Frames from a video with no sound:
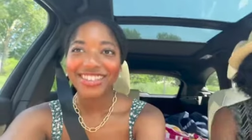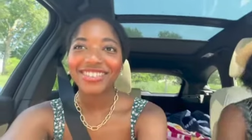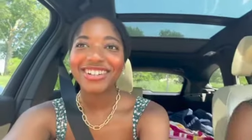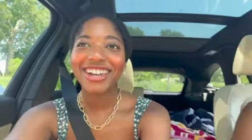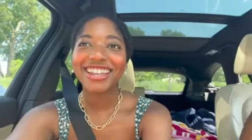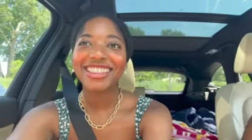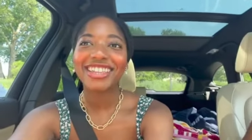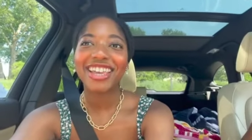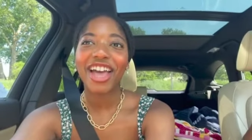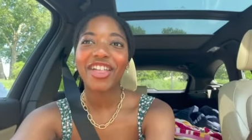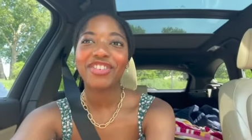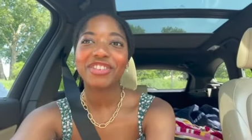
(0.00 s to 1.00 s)
We're at the
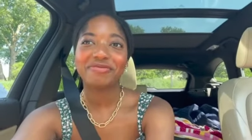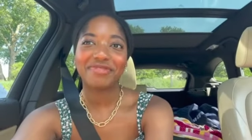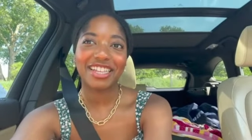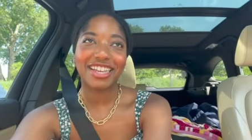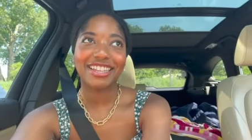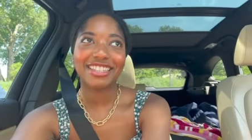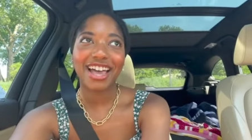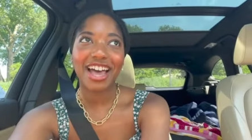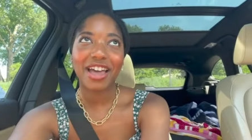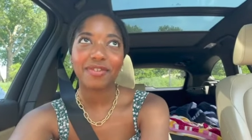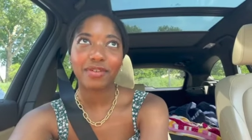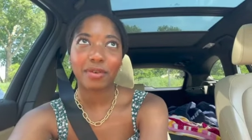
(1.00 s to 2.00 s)
gathering place.
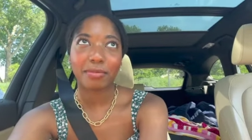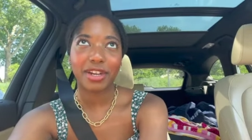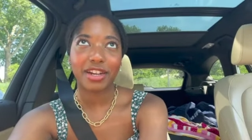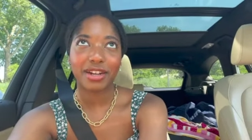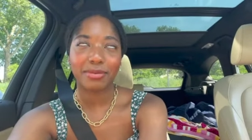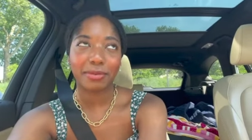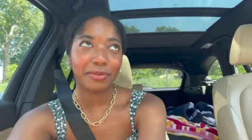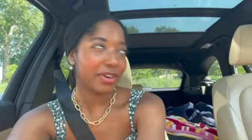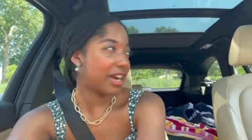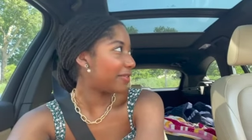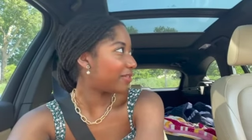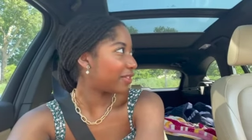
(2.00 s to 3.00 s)
I've never been here before,
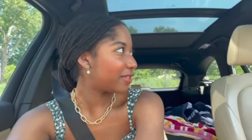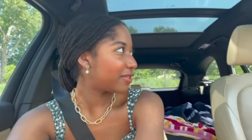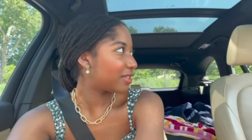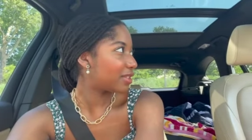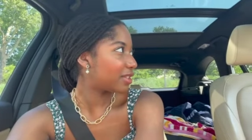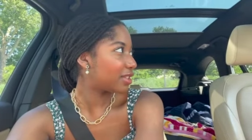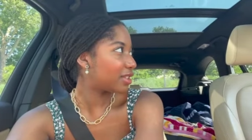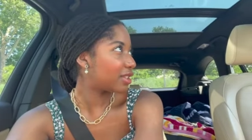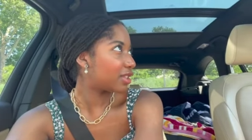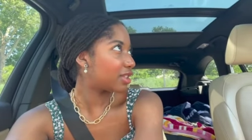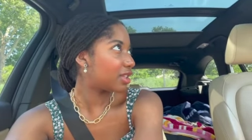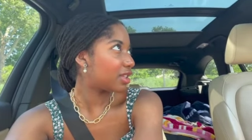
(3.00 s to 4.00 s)
have you?
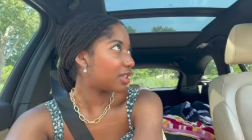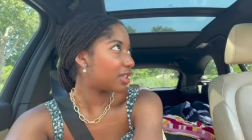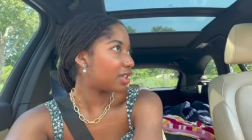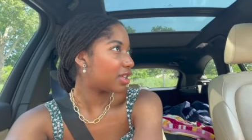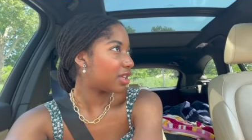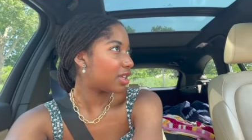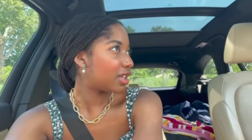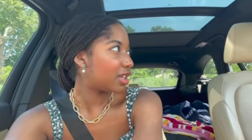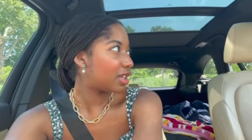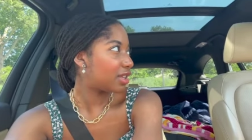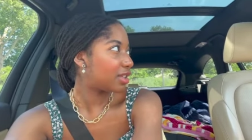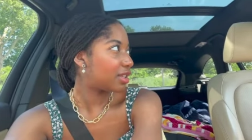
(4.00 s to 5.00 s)
Once, but
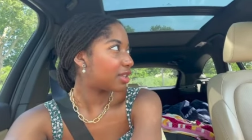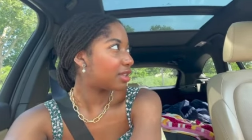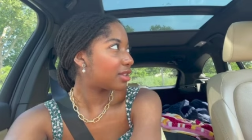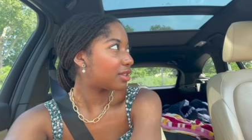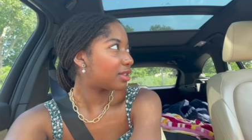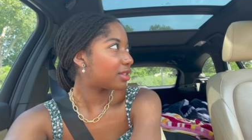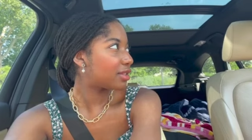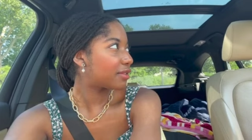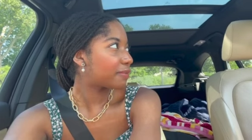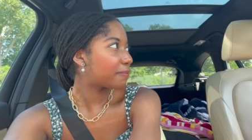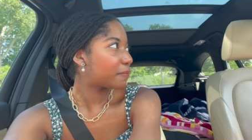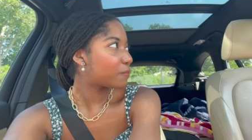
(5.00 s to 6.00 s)
not like
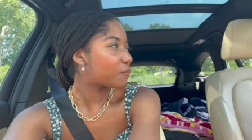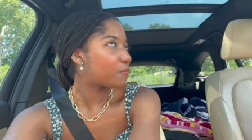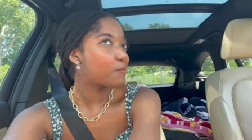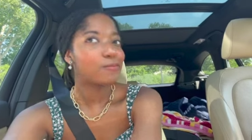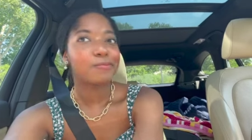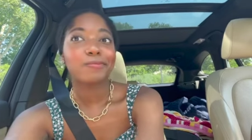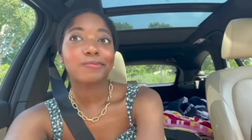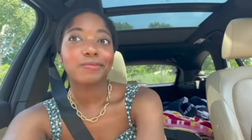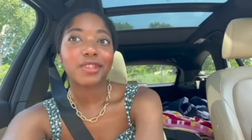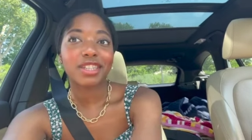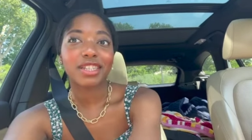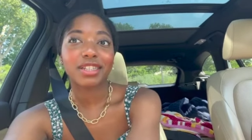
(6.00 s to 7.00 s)
really.
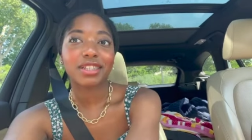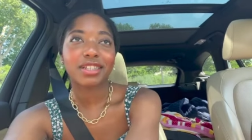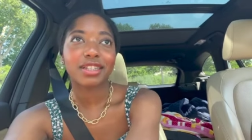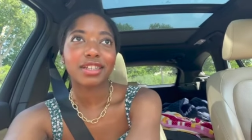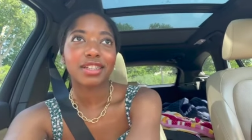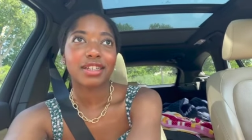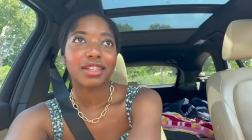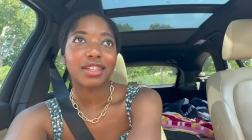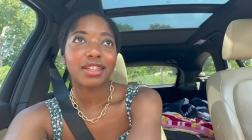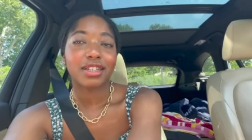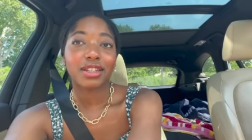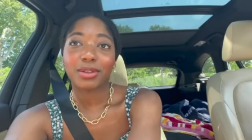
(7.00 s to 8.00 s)
We just stopped over.
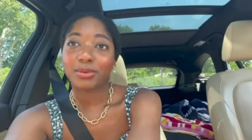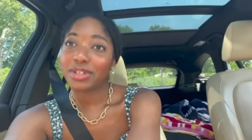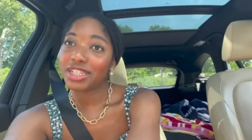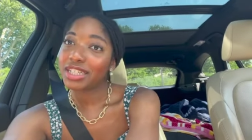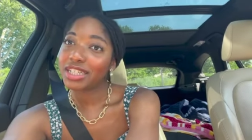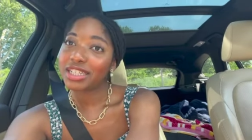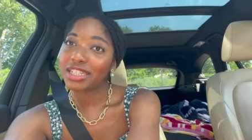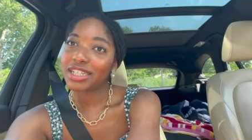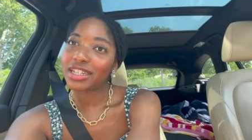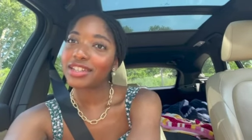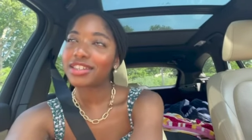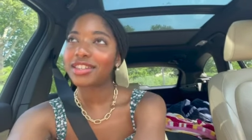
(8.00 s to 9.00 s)
Not
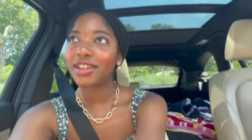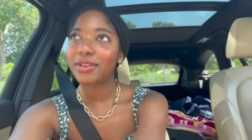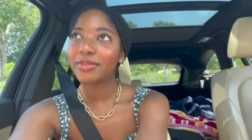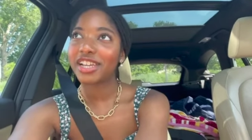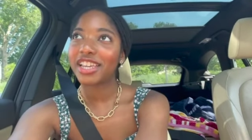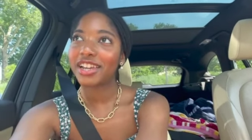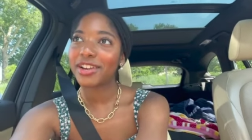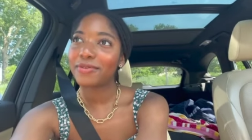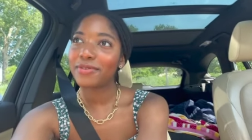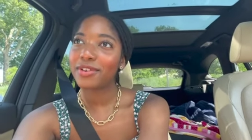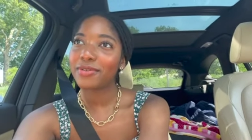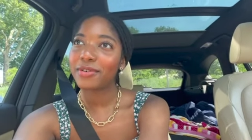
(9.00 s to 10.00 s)
really. So we're here
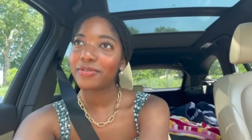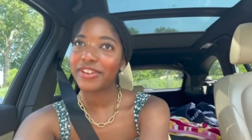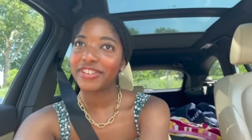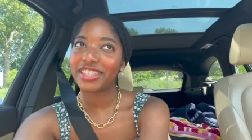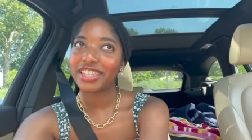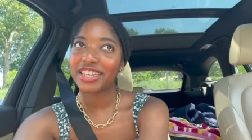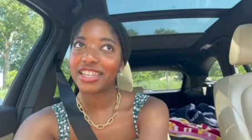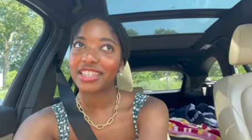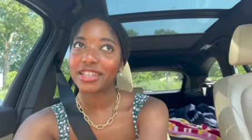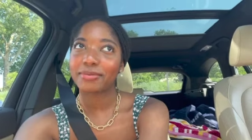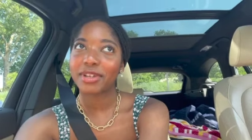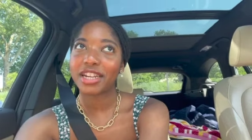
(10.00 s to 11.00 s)
for for realsies,
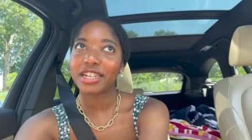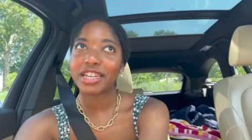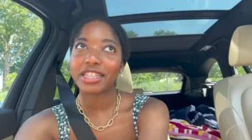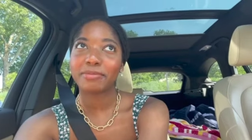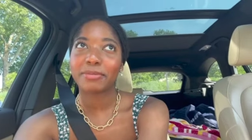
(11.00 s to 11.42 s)
and we're gonna take some